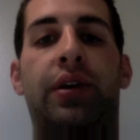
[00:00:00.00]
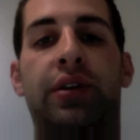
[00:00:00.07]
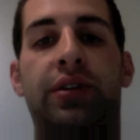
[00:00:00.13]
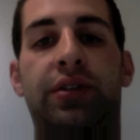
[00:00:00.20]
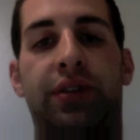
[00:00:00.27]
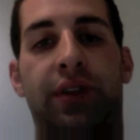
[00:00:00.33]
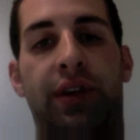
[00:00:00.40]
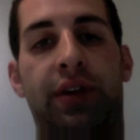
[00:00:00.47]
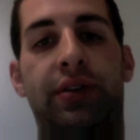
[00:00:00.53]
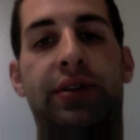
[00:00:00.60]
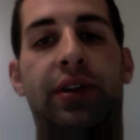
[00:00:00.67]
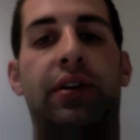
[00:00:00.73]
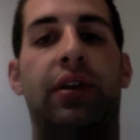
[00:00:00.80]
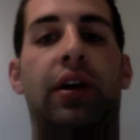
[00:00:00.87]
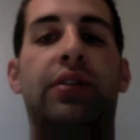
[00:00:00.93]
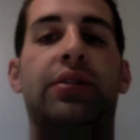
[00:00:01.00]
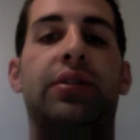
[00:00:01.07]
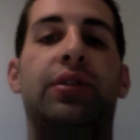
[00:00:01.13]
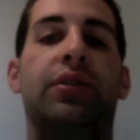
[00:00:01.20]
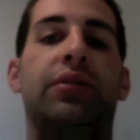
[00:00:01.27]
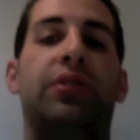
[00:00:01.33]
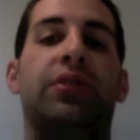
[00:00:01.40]
City Center also
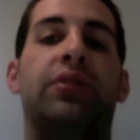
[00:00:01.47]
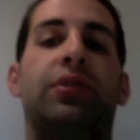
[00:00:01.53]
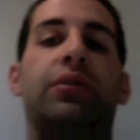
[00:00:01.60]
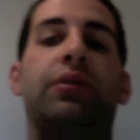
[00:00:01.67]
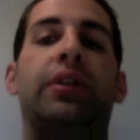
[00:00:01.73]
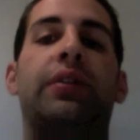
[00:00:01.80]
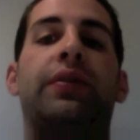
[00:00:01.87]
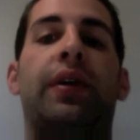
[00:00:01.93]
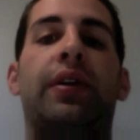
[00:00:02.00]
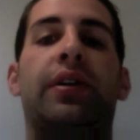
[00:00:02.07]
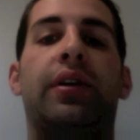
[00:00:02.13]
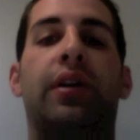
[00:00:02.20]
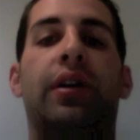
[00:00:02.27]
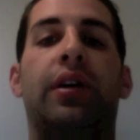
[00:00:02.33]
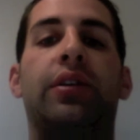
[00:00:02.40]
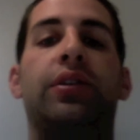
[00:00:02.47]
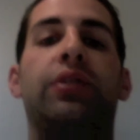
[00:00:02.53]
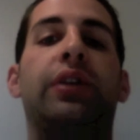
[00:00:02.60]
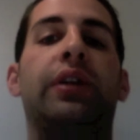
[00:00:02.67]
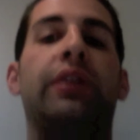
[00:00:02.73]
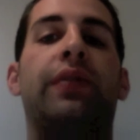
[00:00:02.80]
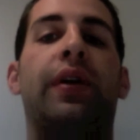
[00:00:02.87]
uses a unique
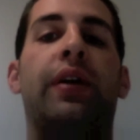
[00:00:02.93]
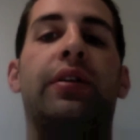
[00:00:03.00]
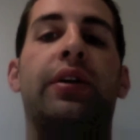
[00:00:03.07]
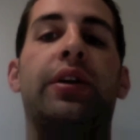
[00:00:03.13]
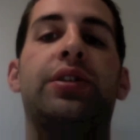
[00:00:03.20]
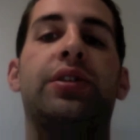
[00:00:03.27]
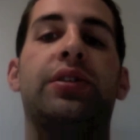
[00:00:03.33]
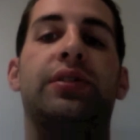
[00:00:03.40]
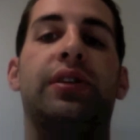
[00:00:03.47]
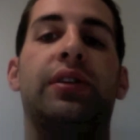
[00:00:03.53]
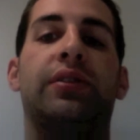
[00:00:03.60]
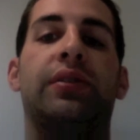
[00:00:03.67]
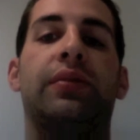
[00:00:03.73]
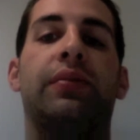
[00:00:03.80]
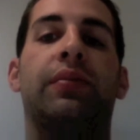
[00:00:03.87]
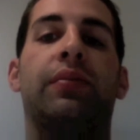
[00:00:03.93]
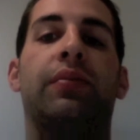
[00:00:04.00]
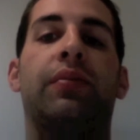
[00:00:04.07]
ventilation system